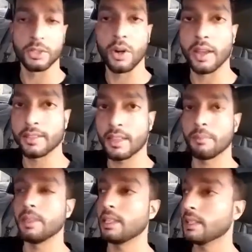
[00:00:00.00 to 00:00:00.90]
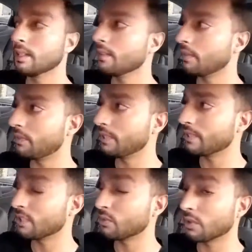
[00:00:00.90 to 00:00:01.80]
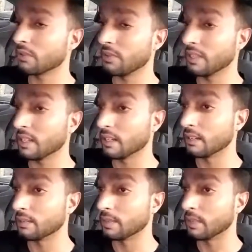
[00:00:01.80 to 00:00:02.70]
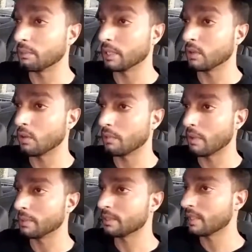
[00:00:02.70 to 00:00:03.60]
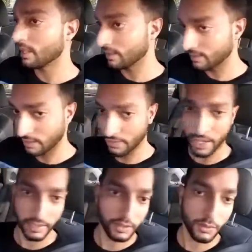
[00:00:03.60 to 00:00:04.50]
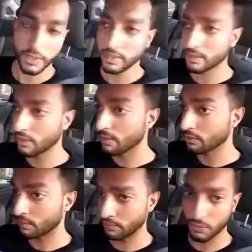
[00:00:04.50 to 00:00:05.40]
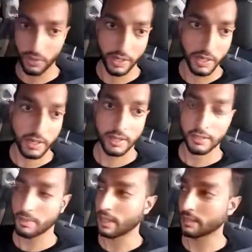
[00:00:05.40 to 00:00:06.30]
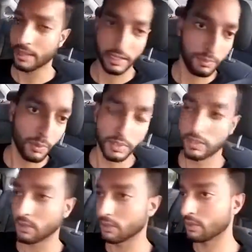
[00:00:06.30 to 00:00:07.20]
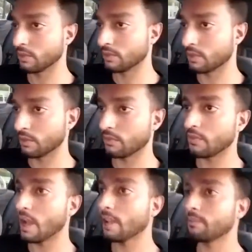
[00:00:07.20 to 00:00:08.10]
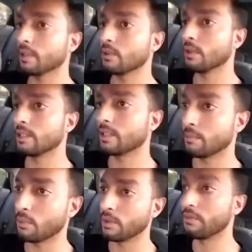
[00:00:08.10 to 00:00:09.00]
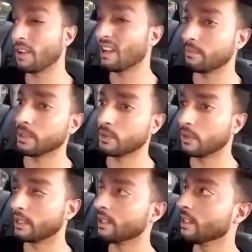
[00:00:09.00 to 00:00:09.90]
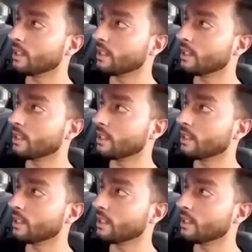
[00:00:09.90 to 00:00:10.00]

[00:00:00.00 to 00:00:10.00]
who tried to send me 50 cents worth of Bitcoin by mistake. Instead of adding 3 zeros before and sending 0.0005 Bitcoin, he sent 0.5 Bitcoin.